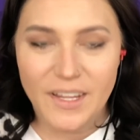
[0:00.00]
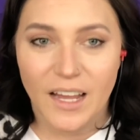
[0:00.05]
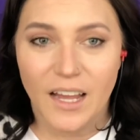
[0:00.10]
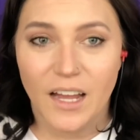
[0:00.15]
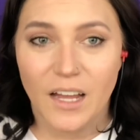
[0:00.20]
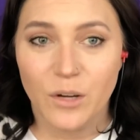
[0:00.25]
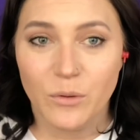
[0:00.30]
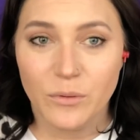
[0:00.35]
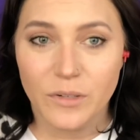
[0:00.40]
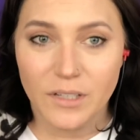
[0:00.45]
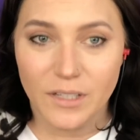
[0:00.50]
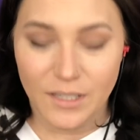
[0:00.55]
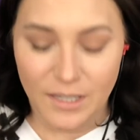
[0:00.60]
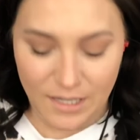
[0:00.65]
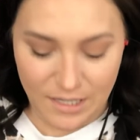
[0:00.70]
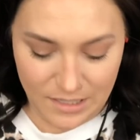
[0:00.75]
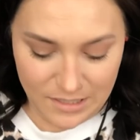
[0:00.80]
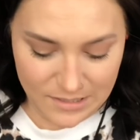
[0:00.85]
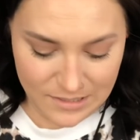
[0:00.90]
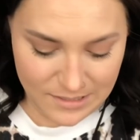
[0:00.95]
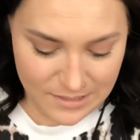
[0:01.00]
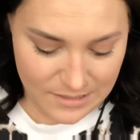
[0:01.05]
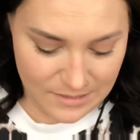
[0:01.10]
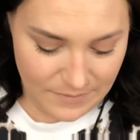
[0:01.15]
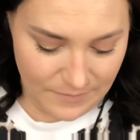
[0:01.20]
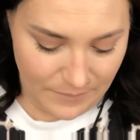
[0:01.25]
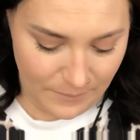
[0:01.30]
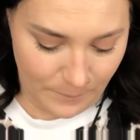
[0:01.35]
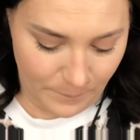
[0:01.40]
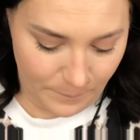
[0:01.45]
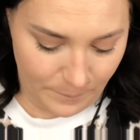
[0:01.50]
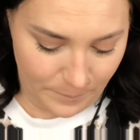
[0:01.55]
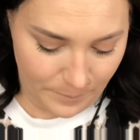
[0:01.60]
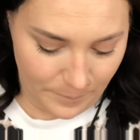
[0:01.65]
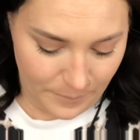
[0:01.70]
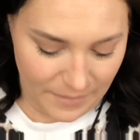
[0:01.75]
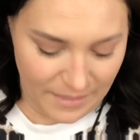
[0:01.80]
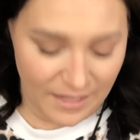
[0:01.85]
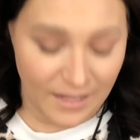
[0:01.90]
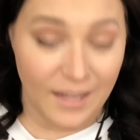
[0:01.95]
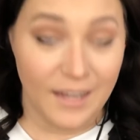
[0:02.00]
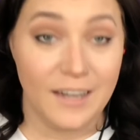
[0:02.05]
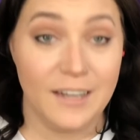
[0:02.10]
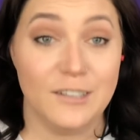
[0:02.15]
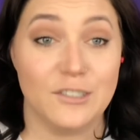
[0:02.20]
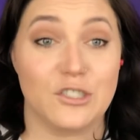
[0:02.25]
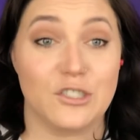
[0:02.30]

I realize it is